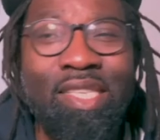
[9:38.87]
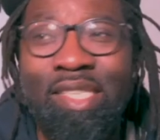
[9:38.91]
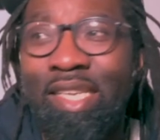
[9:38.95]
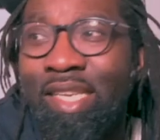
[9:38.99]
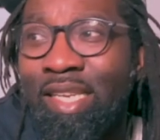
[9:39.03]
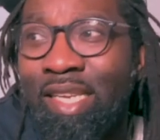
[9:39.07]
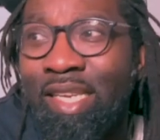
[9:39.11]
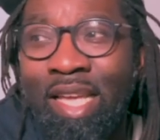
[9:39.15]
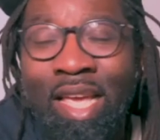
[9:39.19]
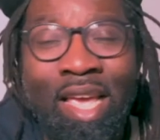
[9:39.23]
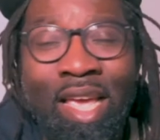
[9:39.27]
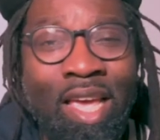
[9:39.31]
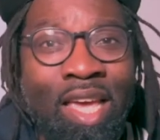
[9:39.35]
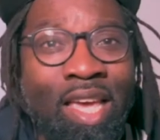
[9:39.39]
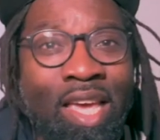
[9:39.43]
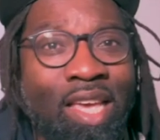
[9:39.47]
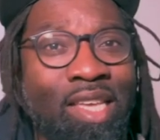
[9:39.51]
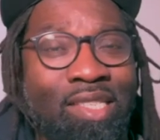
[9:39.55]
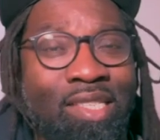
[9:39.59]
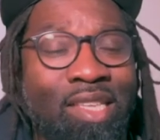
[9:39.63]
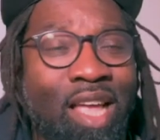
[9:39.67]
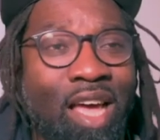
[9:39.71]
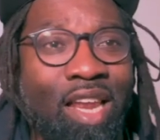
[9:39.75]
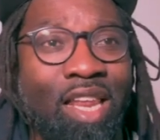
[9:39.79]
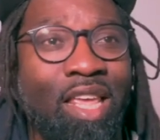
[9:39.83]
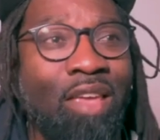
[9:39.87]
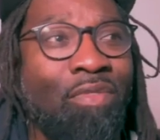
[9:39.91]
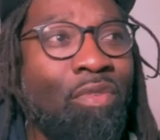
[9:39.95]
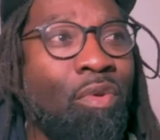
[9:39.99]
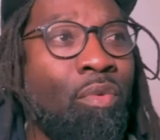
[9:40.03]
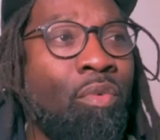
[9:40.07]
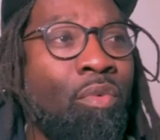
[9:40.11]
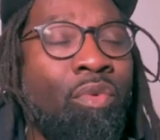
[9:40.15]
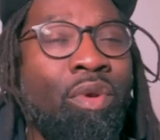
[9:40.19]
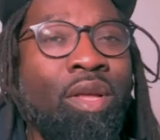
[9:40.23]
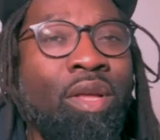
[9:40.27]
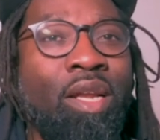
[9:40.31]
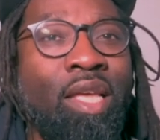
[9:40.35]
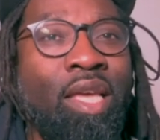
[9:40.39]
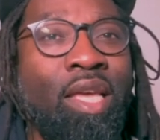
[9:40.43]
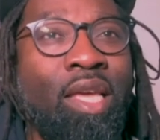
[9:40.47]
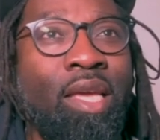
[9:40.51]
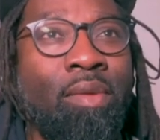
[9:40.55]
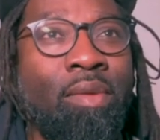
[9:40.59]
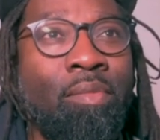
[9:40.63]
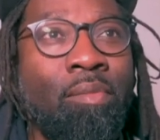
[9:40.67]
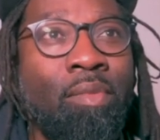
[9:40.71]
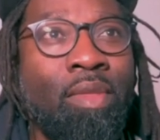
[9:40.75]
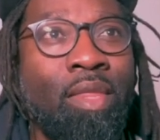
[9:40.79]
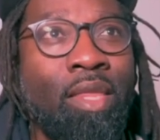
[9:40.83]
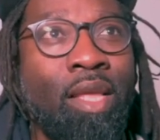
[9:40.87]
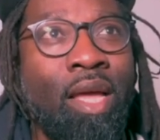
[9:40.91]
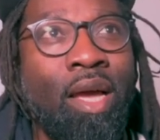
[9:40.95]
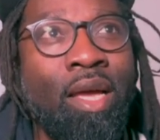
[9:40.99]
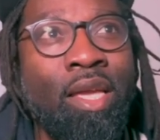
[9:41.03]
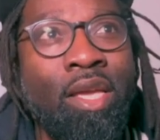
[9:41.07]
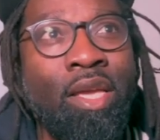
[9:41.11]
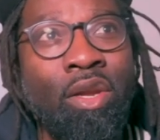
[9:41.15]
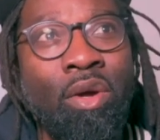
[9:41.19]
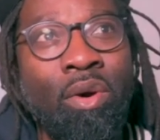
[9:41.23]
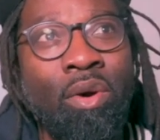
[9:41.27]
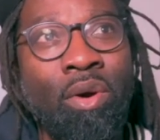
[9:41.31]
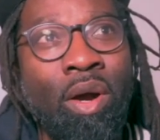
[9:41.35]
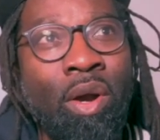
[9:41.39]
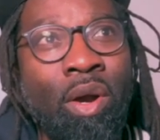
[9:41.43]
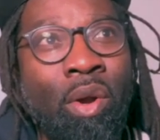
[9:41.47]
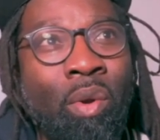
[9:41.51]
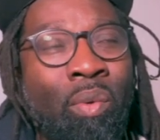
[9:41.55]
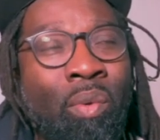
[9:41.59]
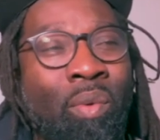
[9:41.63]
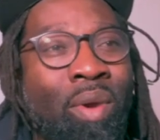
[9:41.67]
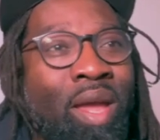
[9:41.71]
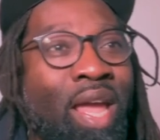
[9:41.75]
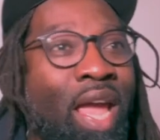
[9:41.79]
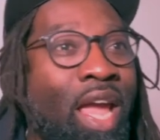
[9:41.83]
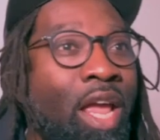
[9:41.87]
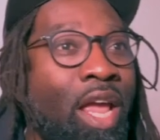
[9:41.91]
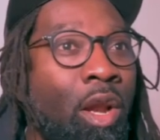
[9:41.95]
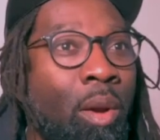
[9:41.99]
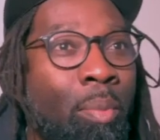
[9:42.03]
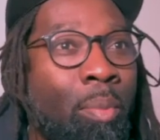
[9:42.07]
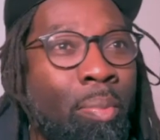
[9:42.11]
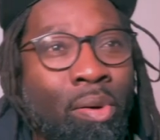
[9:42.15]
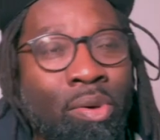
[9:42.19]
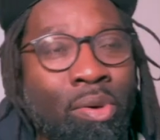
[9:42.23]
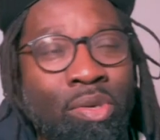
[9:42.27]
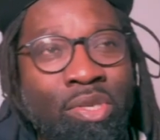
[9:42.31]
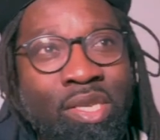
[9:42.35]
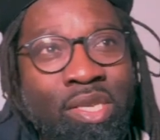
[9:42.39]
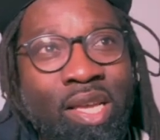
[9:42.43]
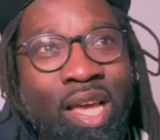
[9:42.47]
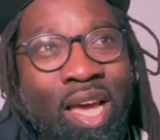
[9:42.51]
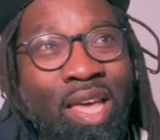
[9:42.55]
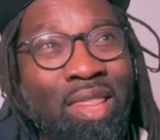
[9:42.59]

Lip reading: and he's not even really a creator per se.